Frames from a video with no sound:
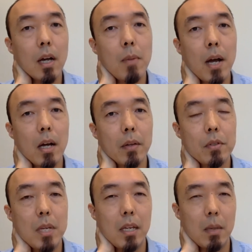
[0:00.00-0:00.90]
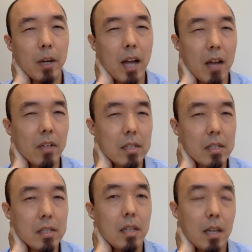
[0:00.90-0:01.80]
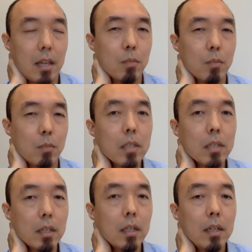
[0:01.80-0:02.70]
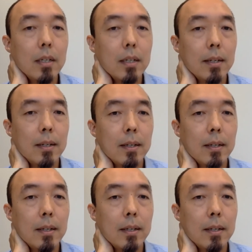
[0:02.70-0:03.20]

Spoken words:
about speaking about advocacy at this moment. There